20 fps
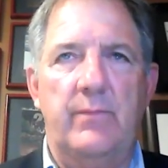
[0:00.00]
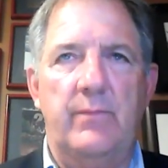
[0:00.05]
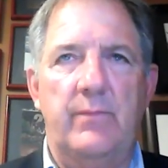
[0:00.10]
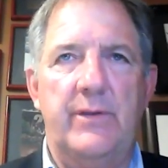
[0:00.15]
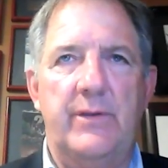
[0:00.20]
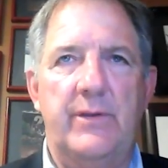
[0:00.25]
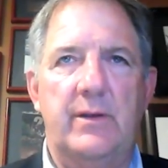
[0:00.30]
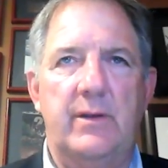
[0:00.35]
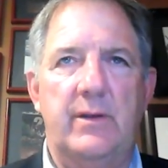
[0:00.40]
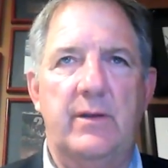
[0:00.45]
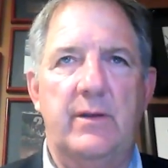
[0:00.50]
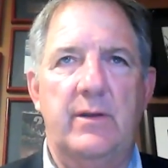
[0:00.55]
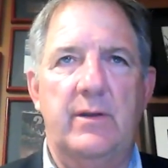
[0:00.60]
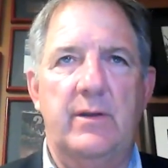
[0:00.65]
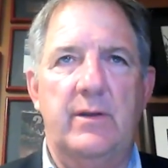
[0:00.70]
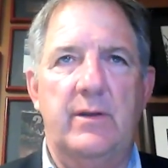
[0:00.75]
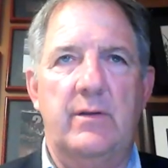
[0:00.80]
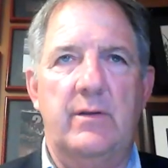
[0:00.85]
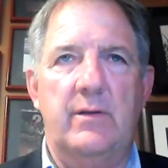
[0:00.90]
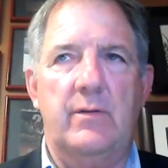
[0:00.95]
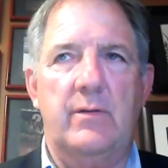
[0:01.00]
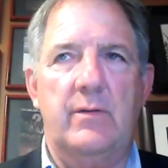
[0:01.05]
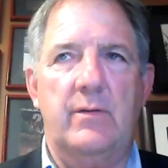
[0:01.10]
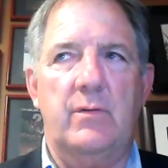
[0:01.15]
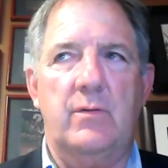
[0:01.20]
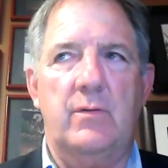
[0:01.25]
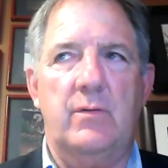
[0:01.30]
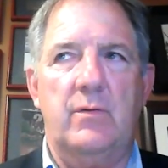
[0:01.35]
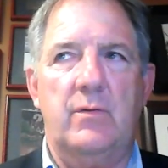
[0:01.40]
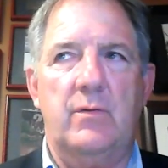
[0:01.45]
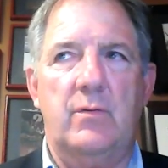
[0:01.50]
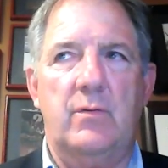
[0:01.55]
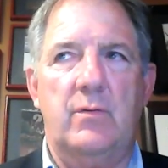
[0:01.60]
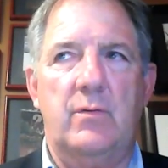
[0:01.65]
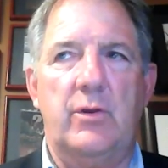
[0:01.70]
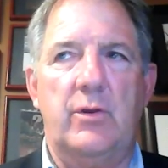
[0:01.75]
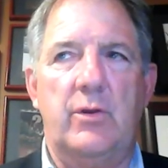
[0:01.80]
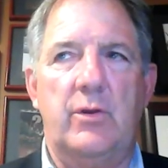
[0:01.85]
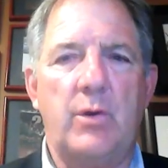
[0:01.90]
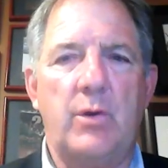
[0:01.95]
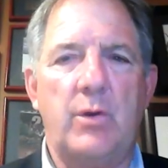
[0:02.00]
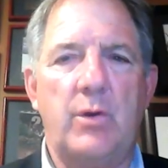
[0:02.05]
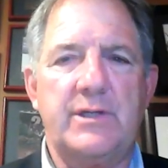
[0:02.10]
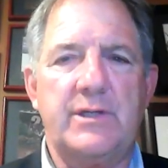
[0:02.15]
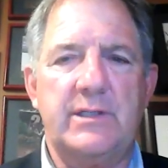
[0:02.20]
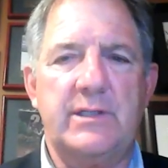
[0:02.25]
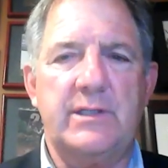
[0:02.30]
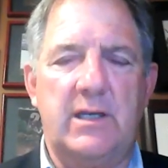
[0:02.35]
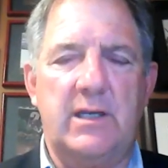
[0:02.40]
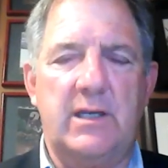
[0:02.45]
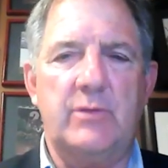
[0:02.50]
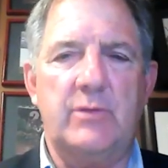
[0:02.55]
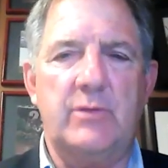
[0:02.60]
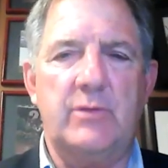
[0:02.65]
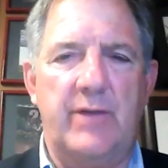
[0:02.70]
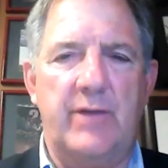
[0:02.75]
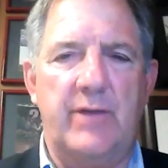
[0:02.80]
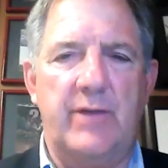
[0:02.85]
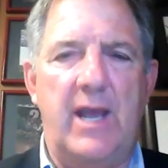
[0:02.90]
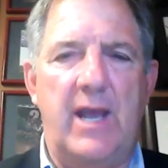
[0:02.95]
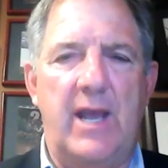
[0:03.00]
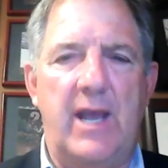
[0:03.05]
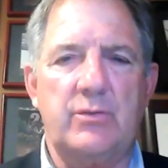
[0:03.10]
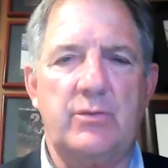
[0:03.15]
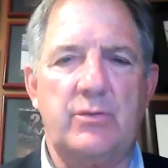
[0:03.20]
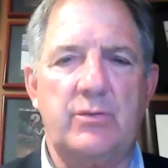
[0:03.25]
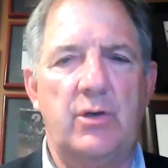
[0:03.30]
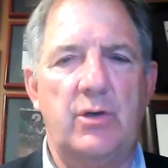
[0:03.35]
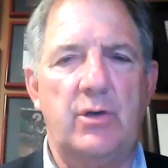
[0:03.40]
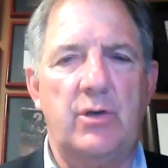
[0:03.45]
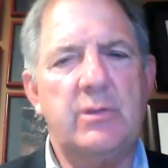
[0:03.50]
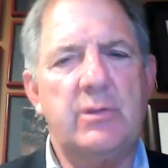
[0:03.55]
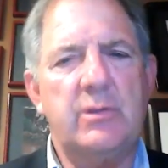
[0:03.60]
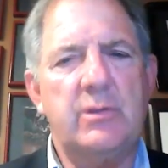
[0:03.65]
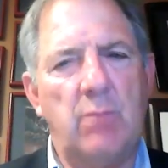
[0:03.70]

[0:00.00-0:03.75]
The horses that come to our national shows,